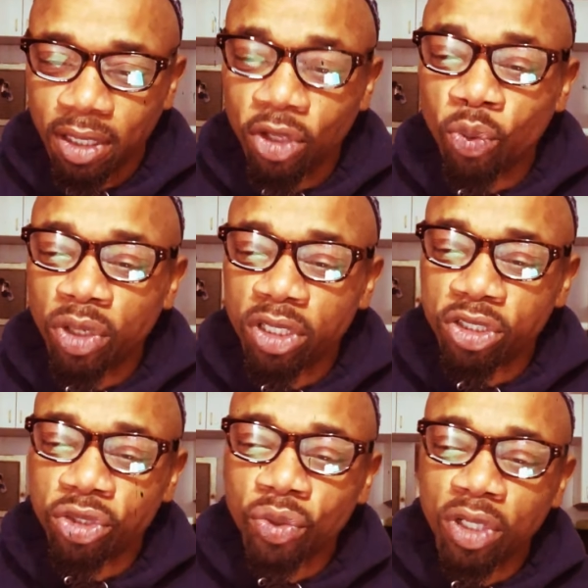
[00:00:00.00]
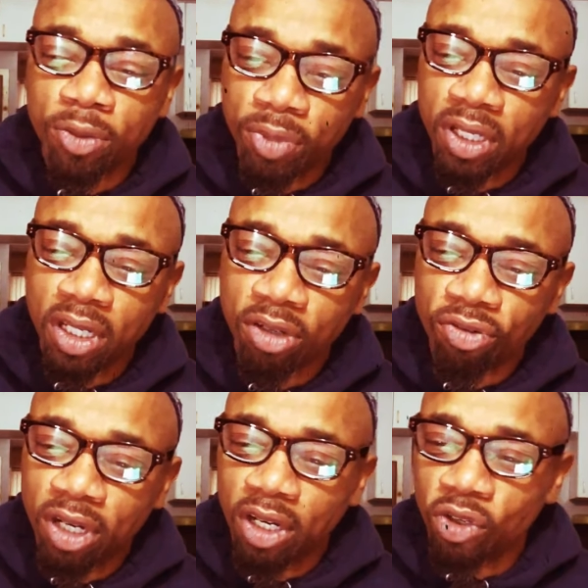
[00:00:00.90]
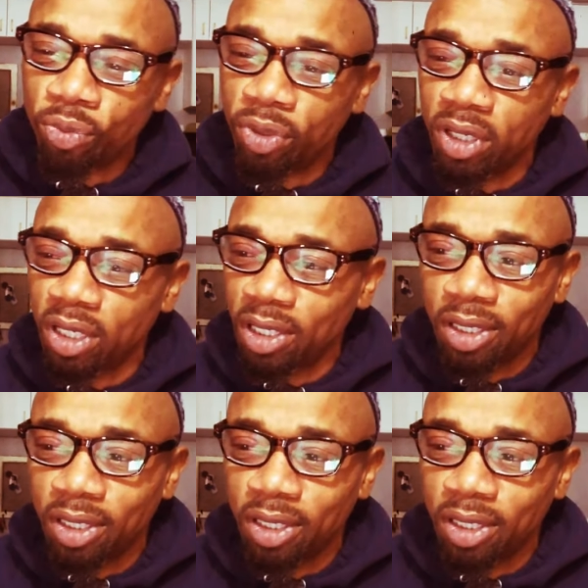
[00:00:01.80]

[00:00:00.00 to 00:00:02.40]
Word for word: you enjoy being around them, but